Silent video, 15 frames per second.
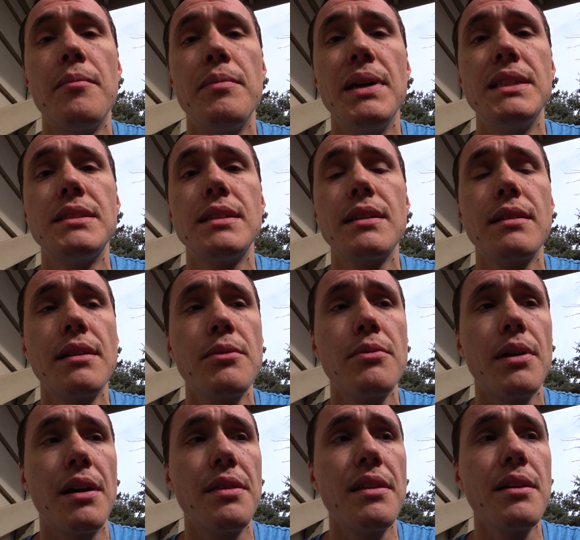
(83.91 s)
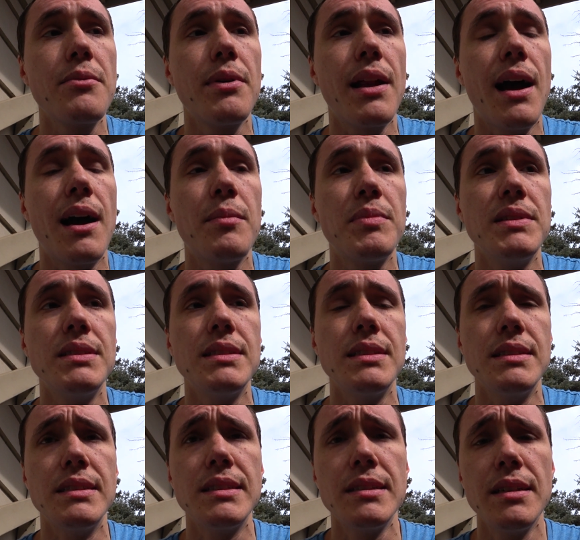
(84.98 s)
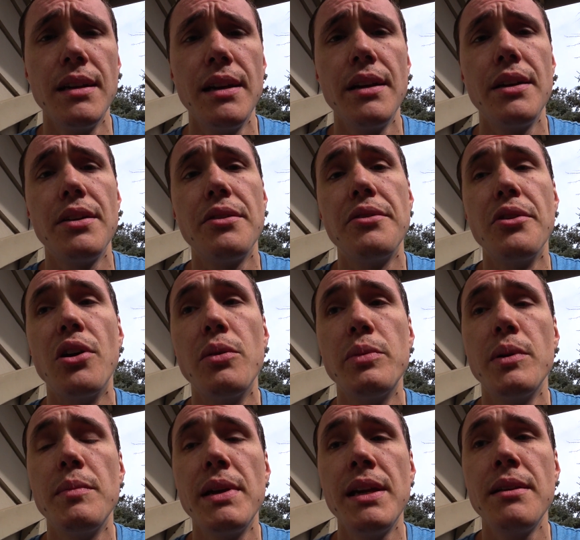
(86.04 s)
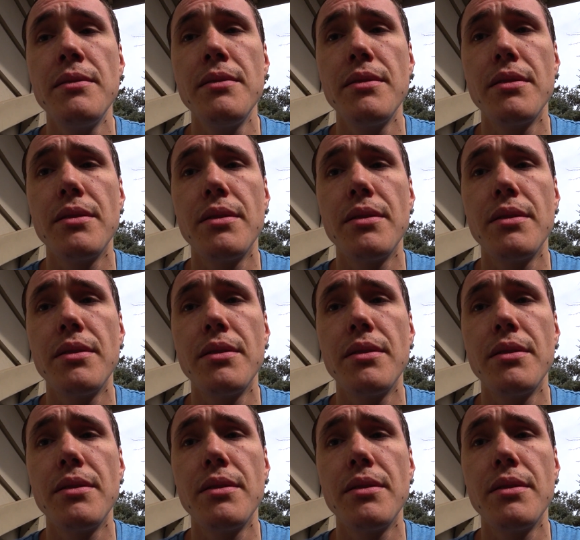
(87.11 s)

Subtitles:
Basically, I think what happens is your dopamine